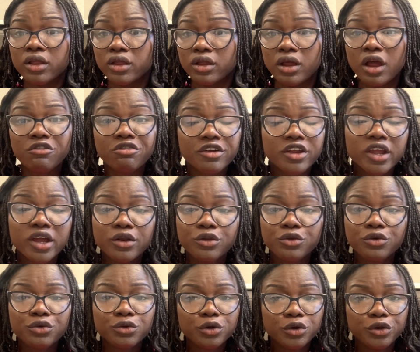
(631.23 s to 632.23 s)
African
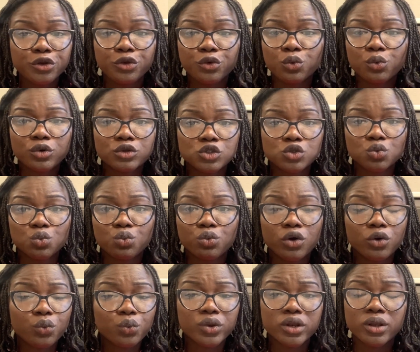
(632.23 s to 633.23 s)
Union? Do you want to
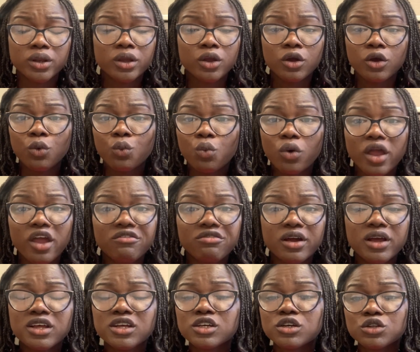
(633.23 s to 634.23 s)
work with
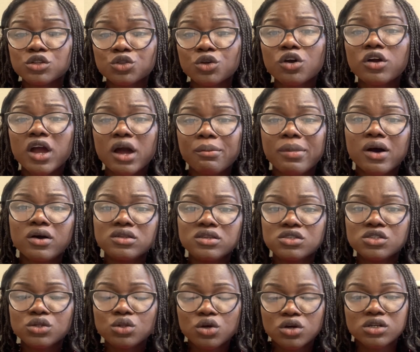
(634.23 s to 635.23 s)
whatever? Talk about
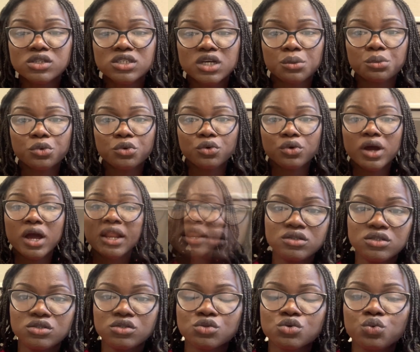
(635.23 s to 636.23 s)
this long-term goal, how
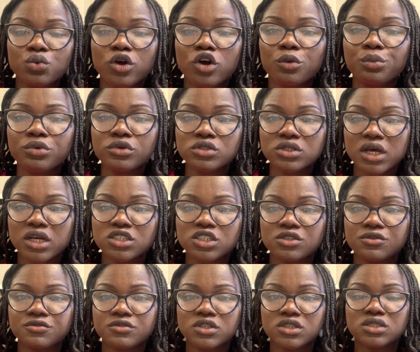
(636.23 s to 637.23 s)
the school will help you to
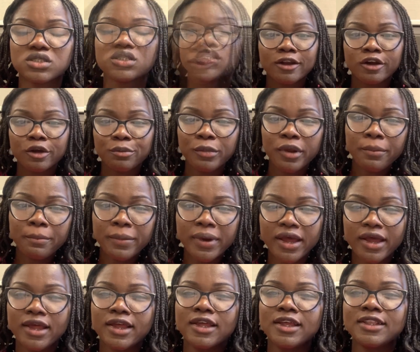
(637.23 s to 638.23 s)
achieve this.
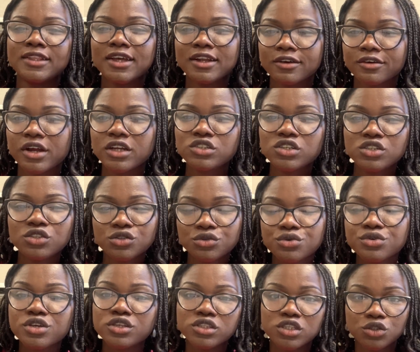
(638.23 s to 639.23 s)
Remember that graduate
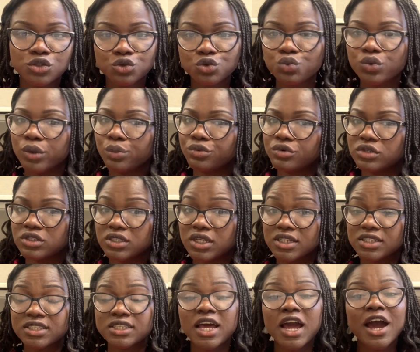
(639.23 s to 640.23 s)
school is a two-way
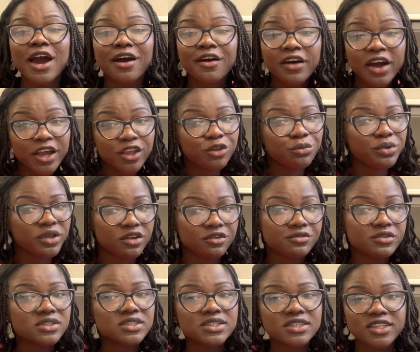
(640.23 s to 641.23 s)
process. How are you
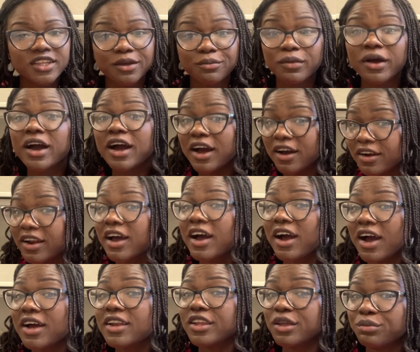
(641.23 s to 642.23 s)
benefiting them, and how
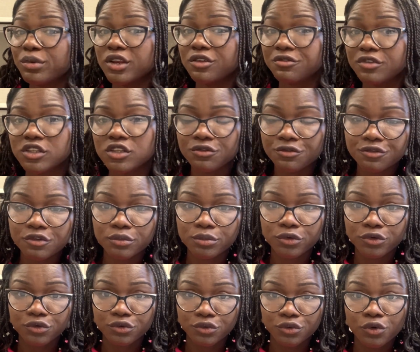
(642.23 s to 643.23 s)
are they benefiting from
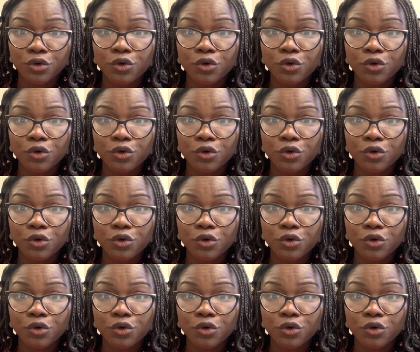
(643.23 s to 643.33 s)
you?